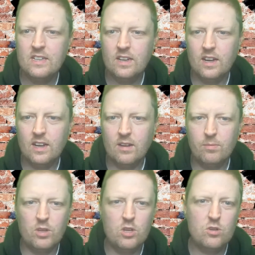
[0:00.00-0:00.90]
But
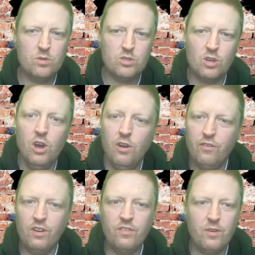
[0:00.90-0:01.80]
the usual stuff,
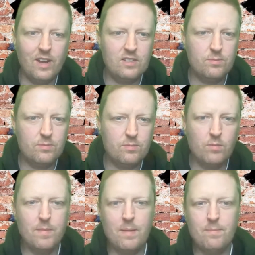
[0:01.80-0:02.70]
if you would like to become a
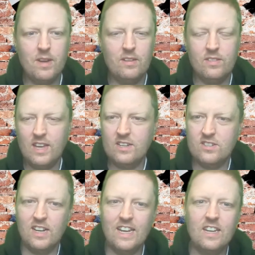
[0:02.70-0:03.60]
member, there's
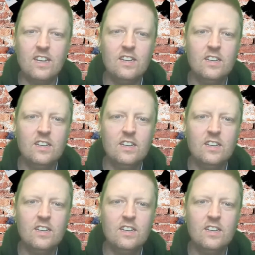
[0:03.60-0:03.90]
the link.